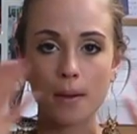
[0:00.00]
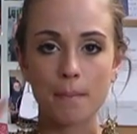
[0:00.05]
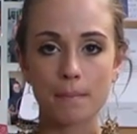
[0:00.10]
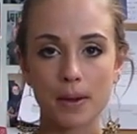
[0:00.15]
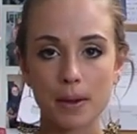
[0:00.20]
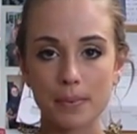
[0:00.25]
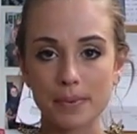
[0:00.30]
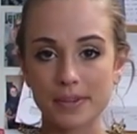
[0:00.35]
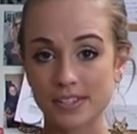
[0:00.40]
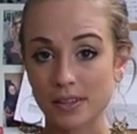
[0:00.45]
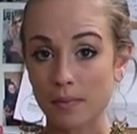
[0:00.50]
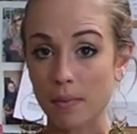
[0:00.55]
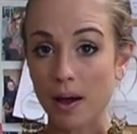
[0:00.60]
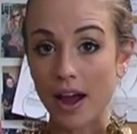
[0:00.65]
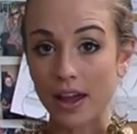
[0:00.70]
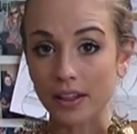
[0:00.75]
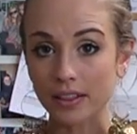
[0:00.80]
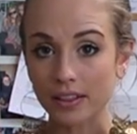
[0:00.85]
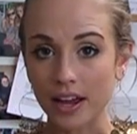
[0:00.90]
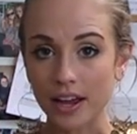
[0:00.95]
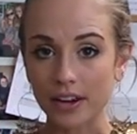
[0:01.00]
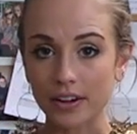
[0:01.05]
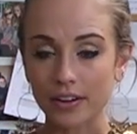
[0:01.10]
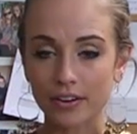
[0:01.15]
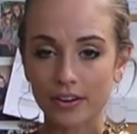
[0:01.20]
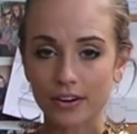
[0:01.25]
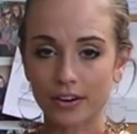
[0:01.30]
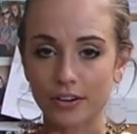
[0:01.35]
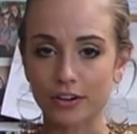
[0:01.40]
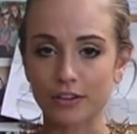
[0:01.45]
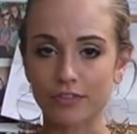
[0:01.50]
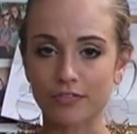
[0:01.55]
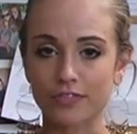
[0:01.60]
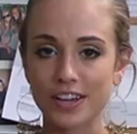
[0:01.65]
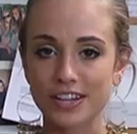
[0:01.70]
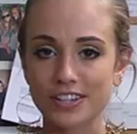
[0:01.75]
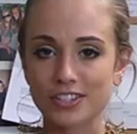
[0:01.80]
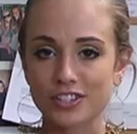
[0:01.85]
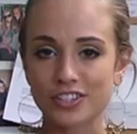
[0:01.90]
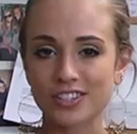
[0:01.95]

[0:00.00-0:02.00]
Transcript: maybe some eyeliner on your face,